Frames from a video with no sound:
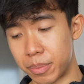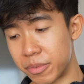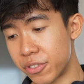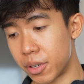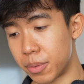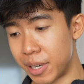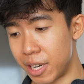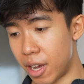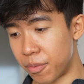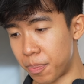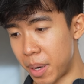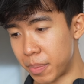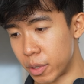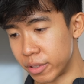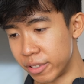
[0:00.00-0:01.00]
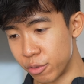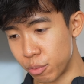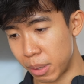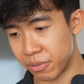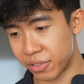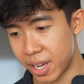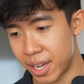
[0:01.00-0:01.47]
I'm just gonna read off MyProtein's
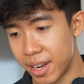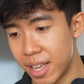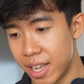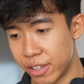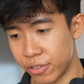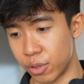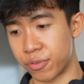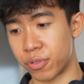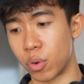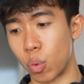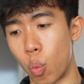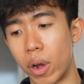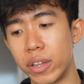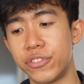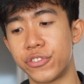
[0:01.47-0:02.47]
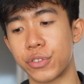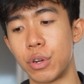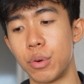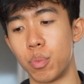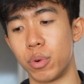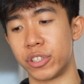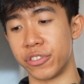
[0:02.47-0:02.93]
website. So for 1
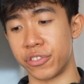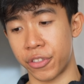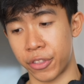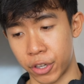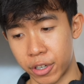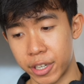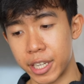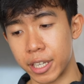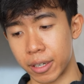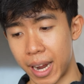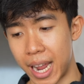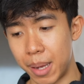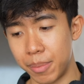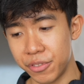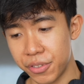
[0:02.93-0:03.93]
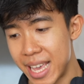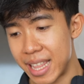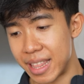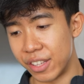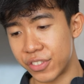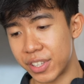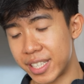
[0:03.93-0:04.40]
scoop, which is 30 grams,
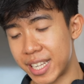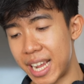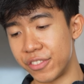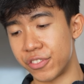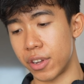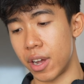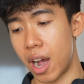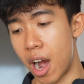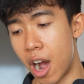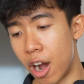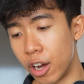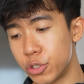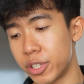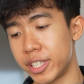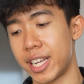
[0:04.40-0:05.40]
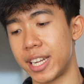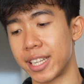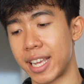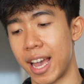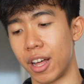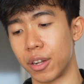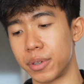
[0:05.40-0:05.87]
this contains 110
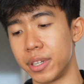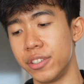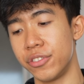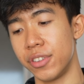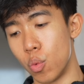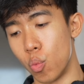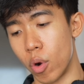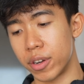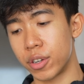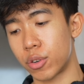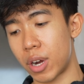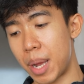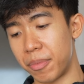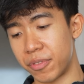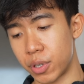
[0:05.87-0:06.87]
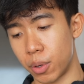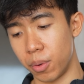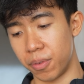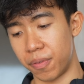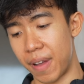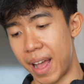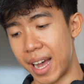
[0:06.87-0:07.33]
calories, 1 gram of
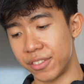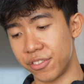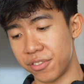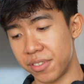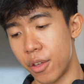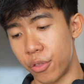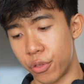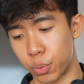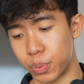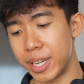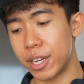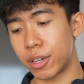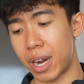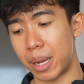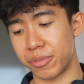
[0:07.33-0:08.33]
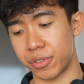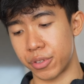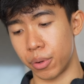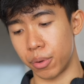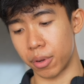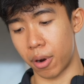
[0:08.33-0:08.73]
total fats, 3 grams of total